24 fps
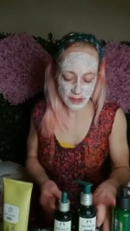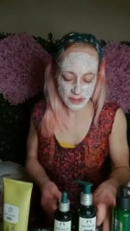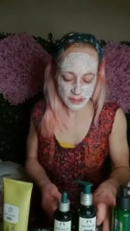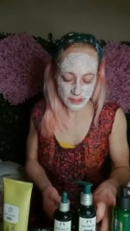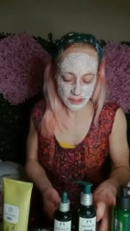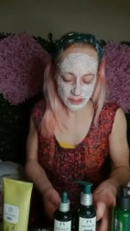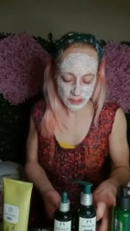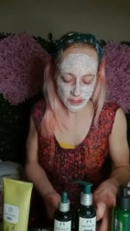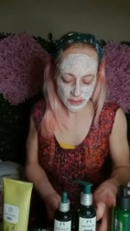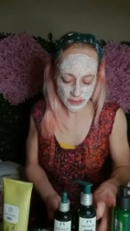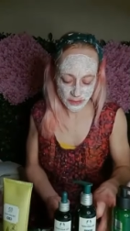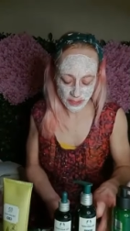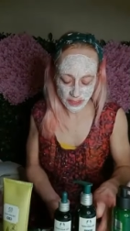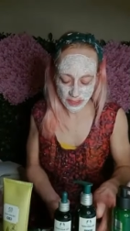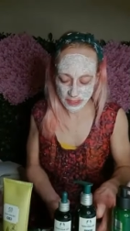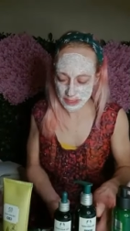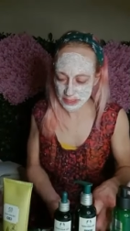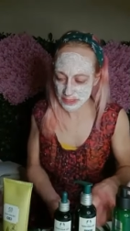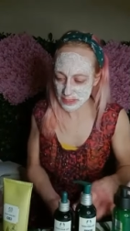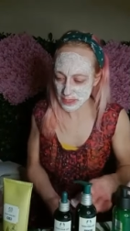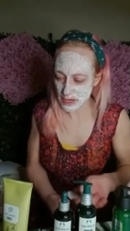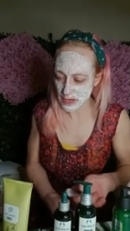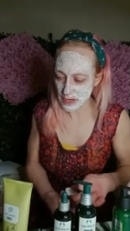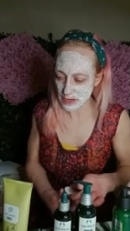So
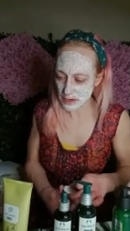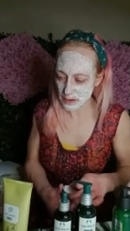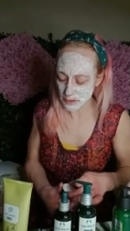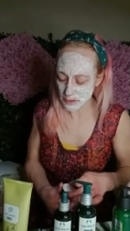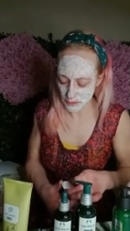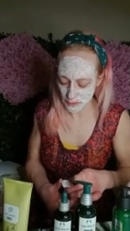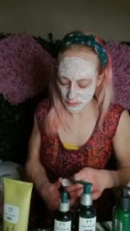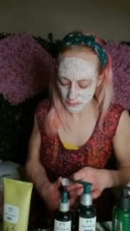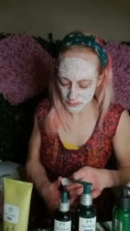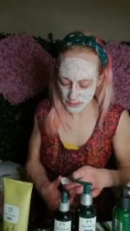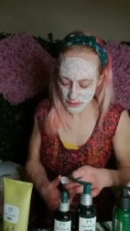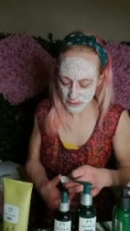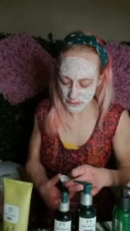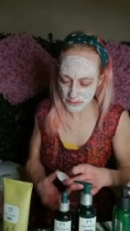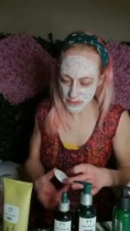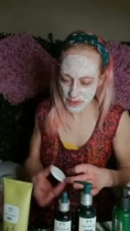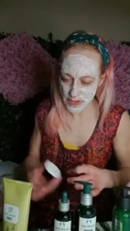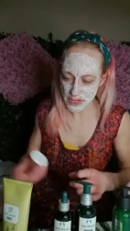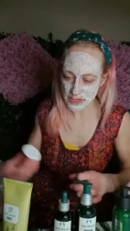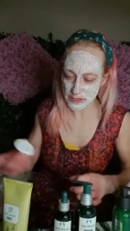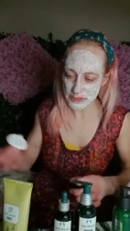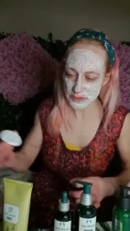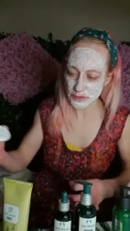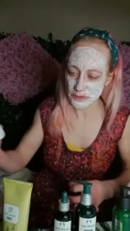guys, I hope you
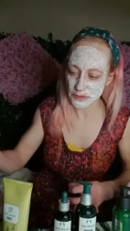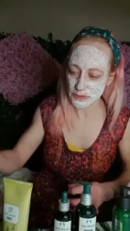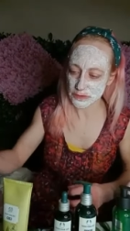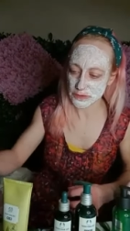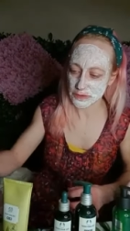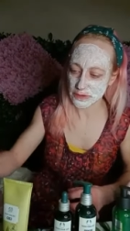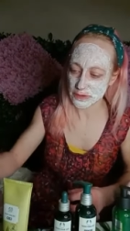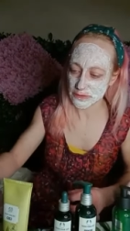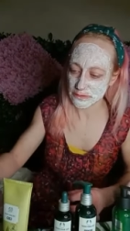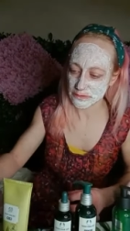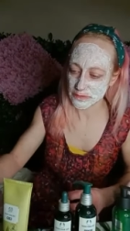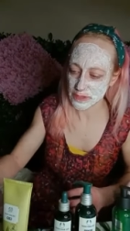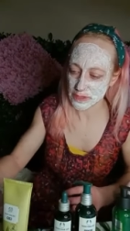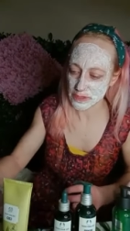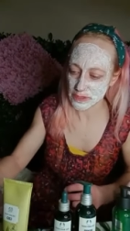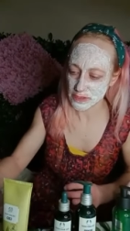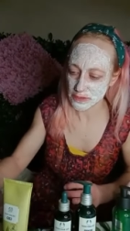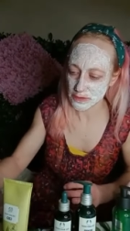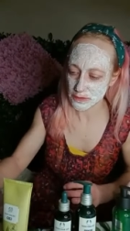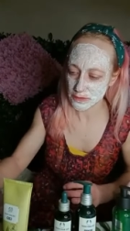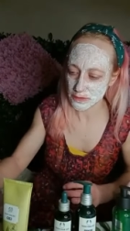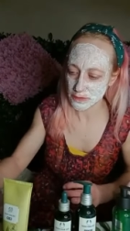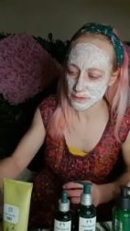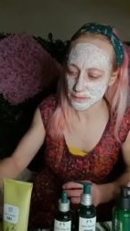enjoyed that
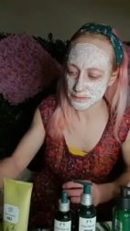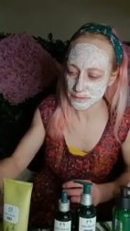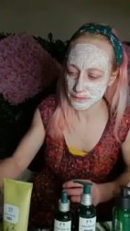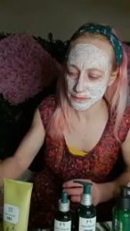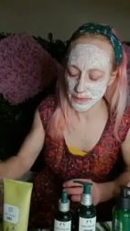video.